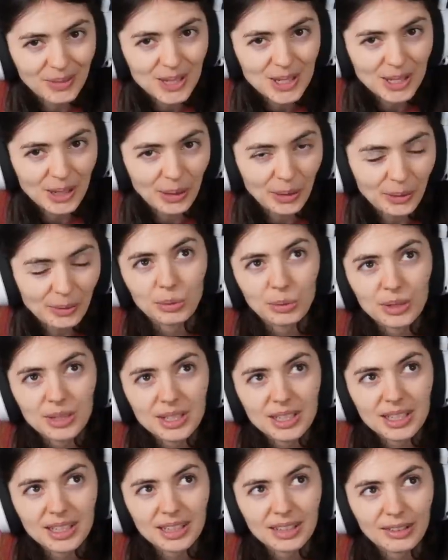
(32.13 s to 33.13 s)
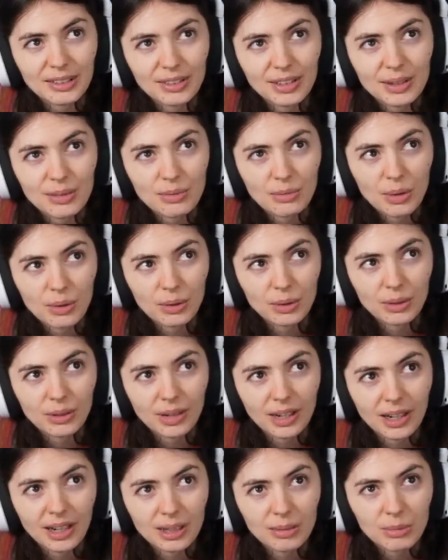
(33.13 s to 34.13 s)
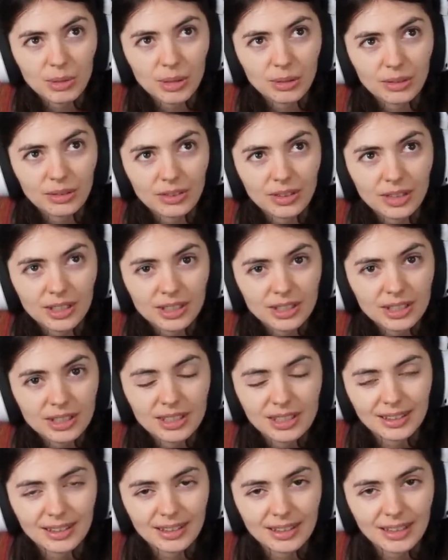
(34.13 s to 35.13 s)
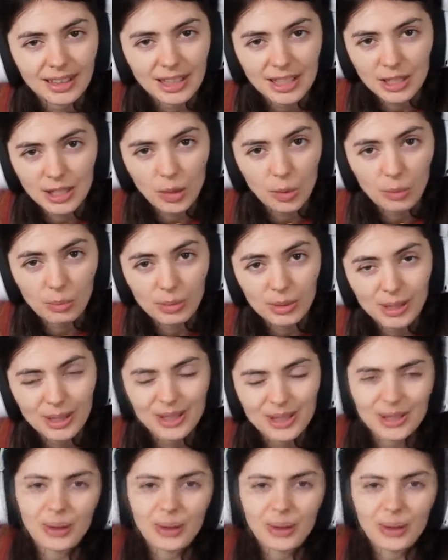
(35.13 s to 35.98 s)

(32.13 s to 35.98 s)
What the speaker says: so we'll see if he won't cry in the middle of this. Let's hope.